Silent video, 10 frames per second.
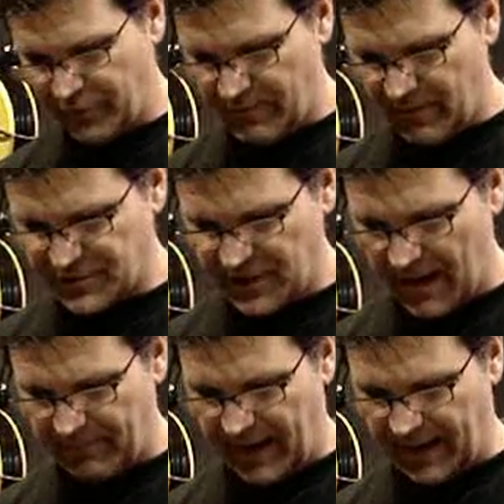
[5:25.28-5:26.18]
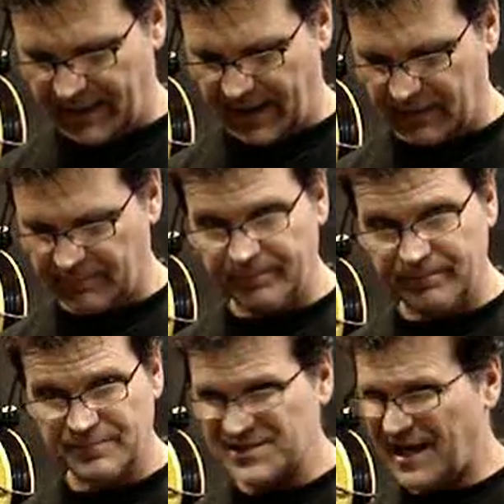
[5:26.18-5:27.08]
pretty much not magnetic.
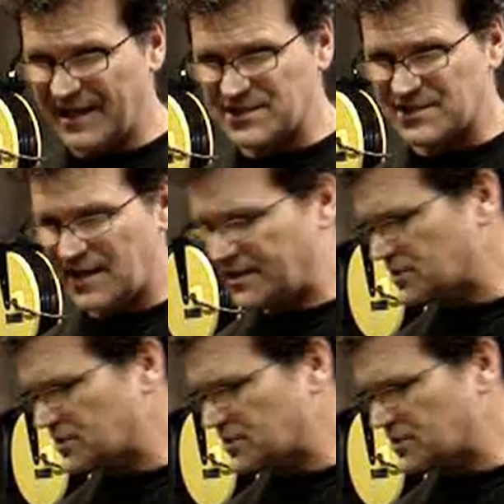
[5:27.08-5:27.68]
Slightest